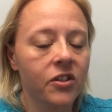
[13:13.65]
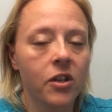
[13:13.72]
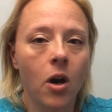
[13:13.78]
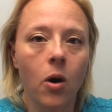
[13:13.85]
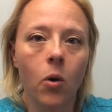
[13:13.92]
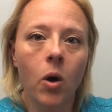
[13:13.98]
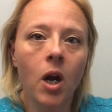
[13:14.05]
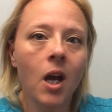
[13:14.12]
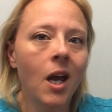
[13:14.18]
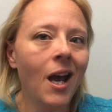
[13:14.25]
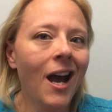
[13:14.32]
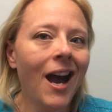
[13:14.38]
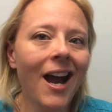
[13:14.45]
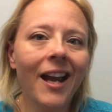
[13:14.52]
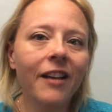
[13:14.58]
So
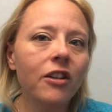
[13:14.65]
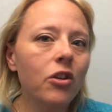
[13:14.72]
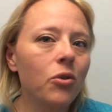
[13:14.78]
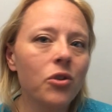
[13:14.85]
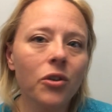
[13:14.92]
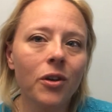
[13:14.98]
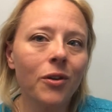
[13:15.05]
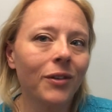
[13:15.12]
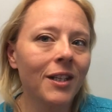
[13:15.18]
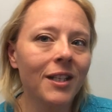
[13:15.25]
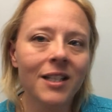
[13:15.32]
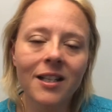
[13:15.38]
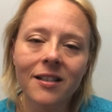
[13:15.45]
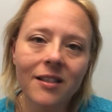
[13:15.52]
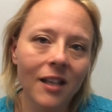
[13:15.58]
I usually only
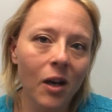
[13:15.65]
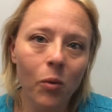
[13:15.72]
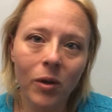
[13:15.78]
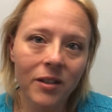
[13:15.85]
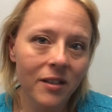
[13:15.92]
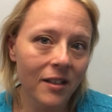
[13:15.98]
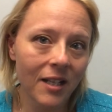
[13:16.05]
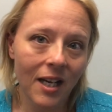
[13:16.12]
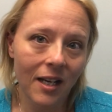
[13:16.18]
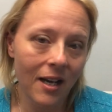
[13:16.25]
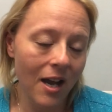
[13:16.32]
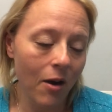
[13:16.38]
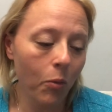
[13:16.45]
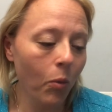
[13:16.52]
test like once a day now.